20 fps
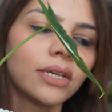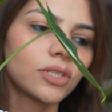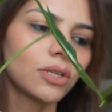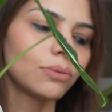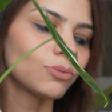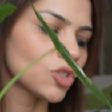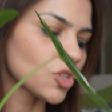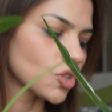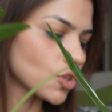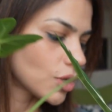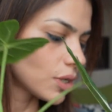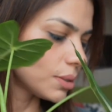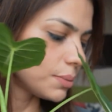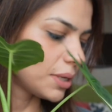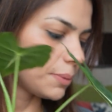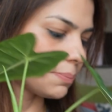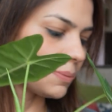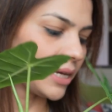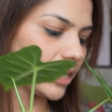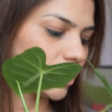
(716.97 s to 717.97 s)
So I'm just going to
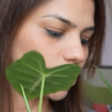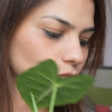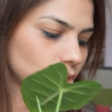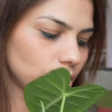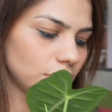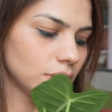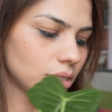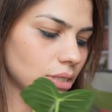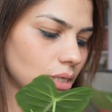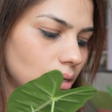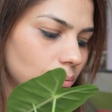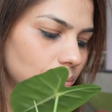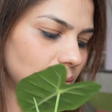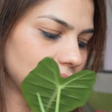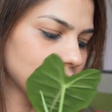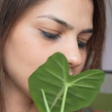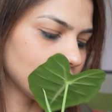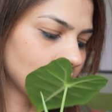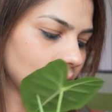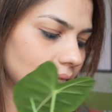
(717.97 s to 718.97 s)
be patient
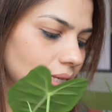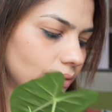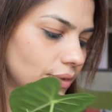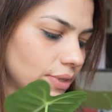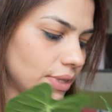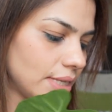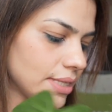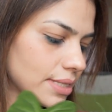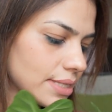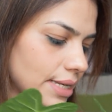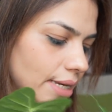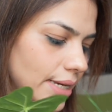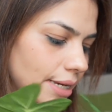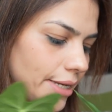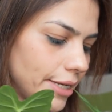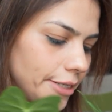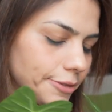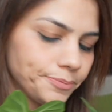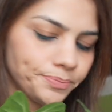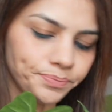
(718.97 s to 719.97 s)
basically with this
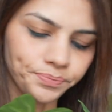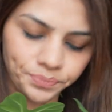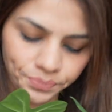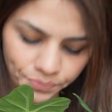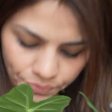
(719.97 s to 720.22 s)
guy.